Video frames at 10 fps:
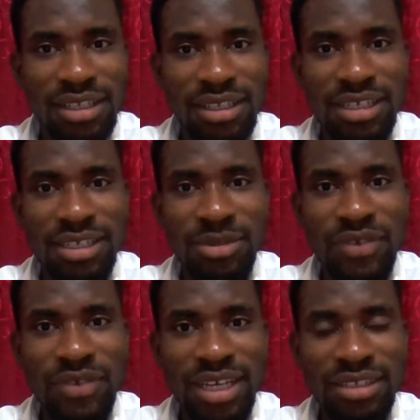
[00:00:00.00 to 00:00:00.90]
there's
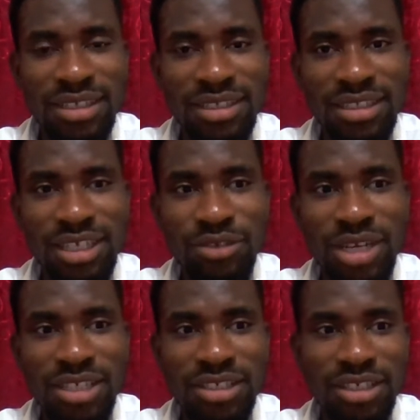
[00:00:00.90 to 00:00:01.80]
something very interesting that you
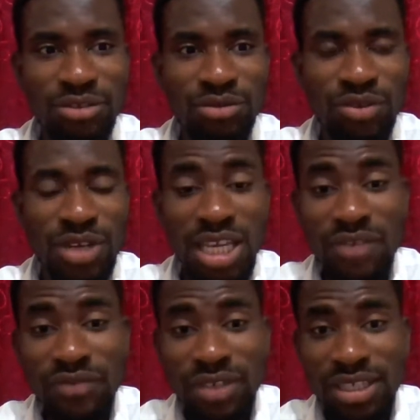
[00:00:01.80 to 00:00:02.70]
guys need to know.
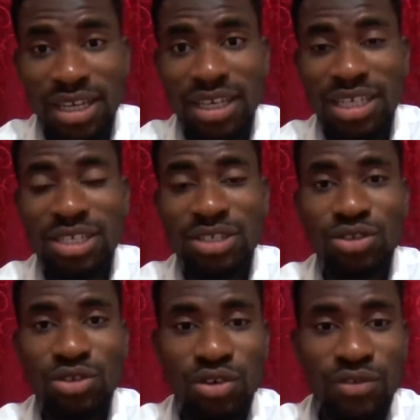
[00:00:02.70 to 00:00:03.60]
E-visa is
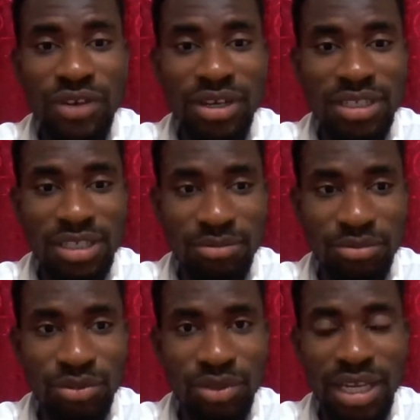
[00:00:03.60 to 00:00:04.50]
so very
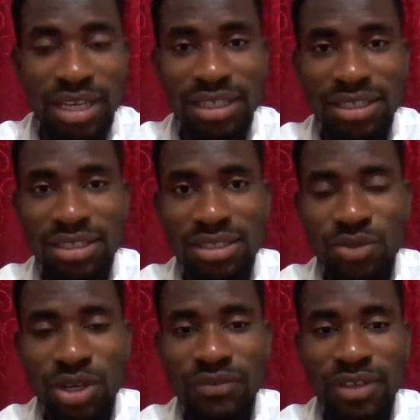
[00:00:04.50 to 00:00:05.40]
simple, and it is
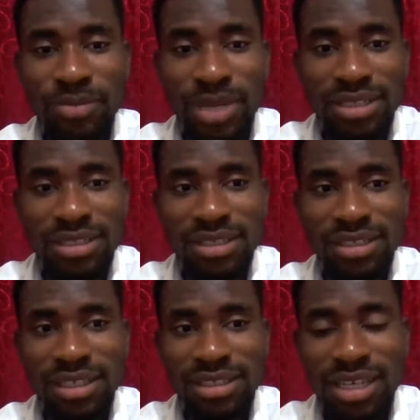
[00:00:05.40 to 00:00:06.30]
one of the best
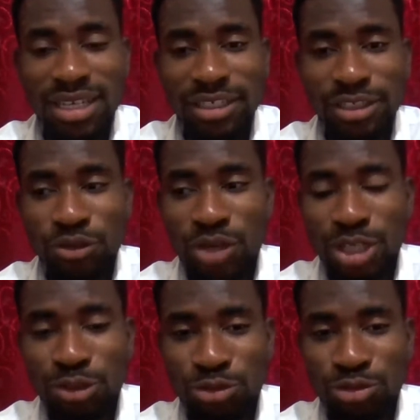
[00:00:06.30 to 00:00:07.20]
things that can you
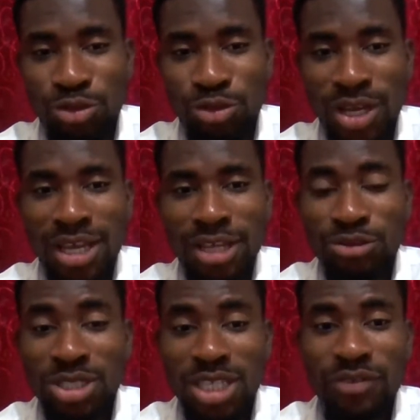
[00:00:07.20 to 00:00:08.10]
can do
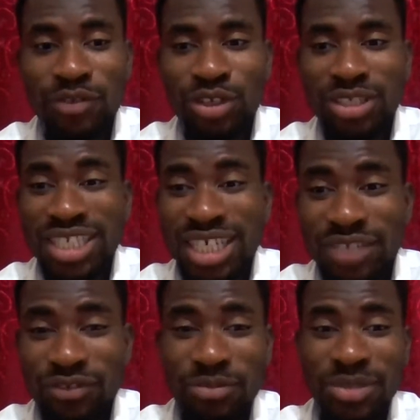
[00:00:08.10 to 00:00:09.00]
to save your
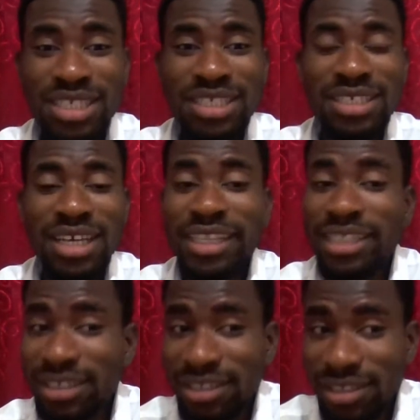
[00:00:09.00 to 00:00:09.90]
stress from these
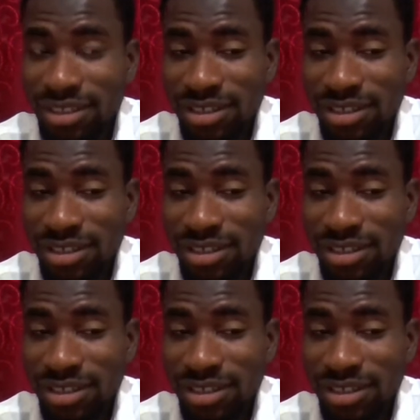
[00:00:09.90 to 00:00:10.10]
agents.